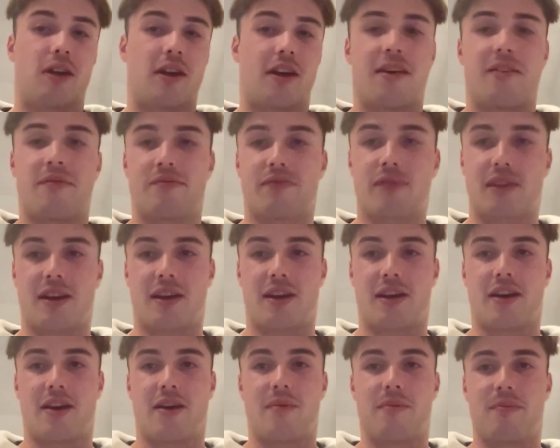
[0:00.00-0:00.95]
Yeah,
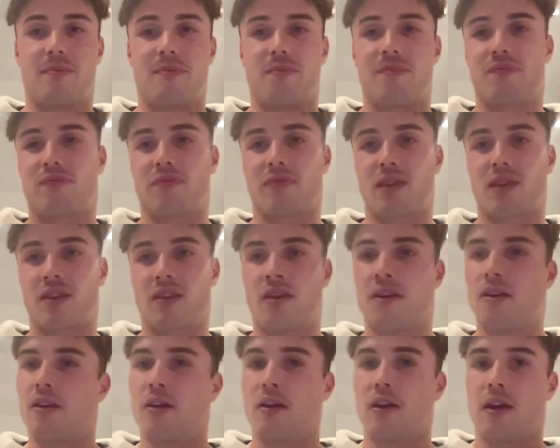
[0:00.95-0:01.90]

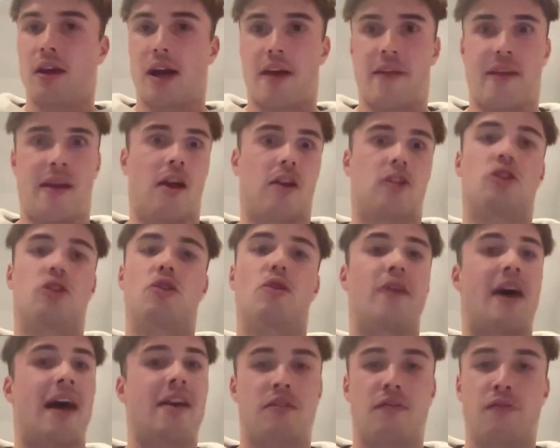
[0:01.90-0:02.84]
and then like
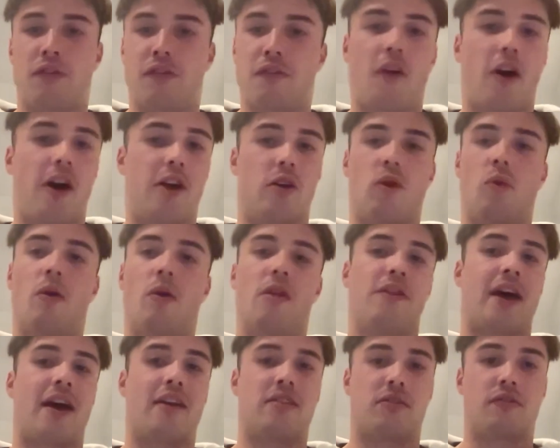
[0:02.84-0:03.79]
2,000 for final,
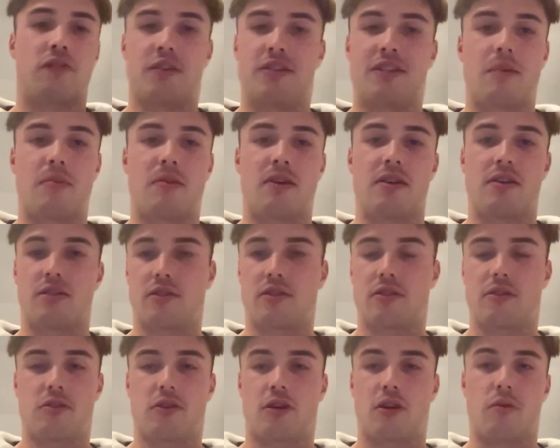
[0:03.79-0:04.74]
1,000 for semis.
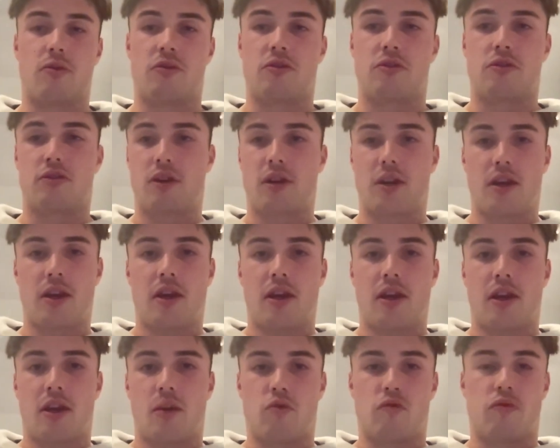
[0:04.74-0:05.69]
So it was
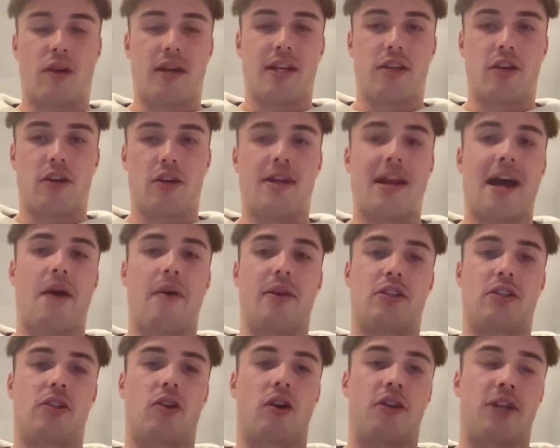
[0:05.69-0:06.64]
really good. Now
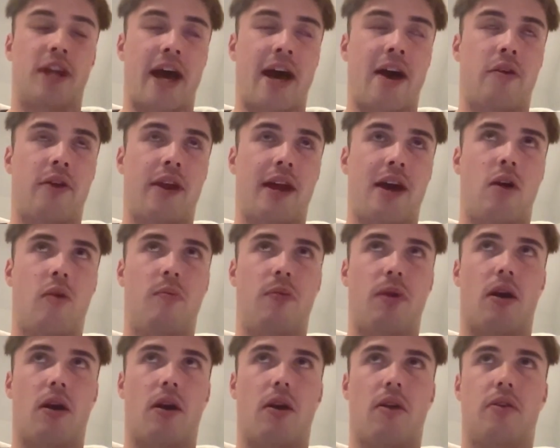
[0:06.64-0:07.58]
it's gone down now,
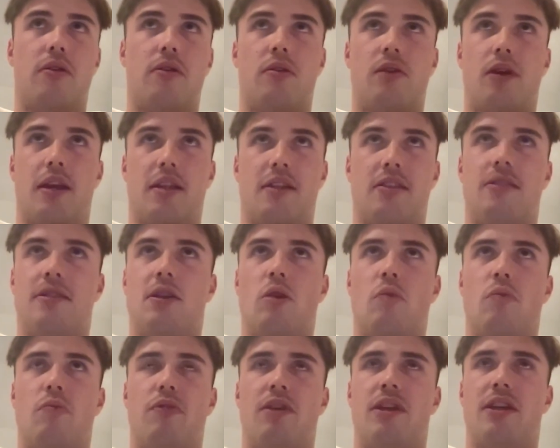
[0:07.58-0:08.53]
but it's
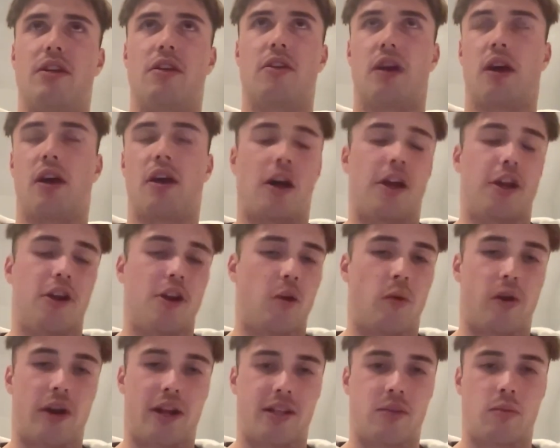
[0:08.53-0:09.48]
still pretty good. I don't know
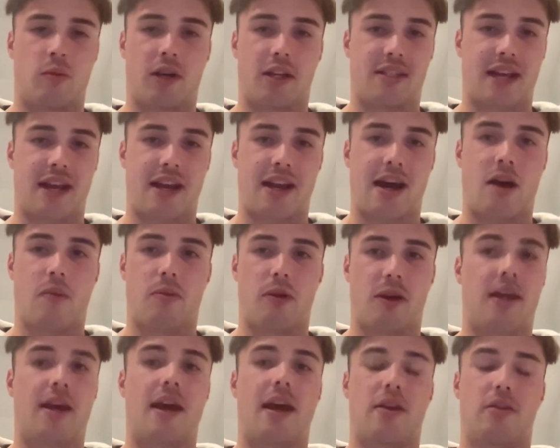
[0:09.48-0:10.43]
what it's at now,
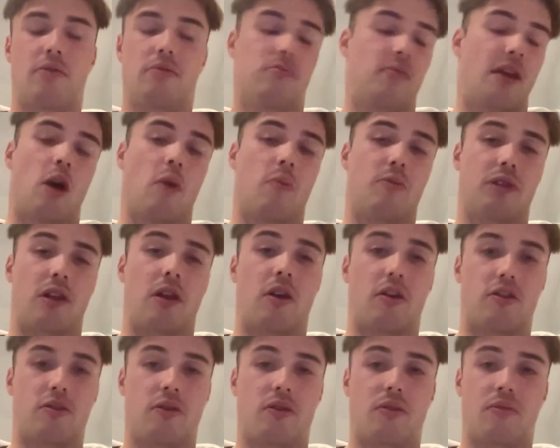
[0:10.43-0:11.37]
but it helps a
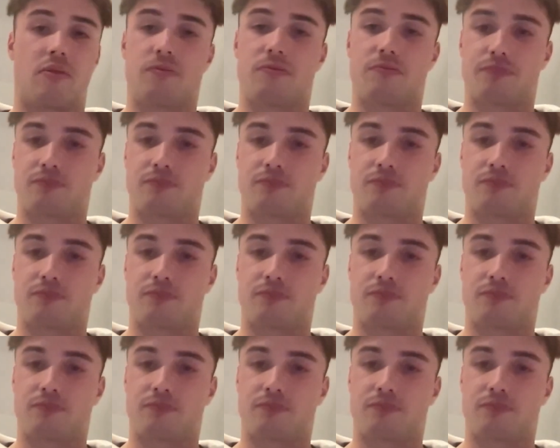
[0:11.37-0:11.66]
lot as well.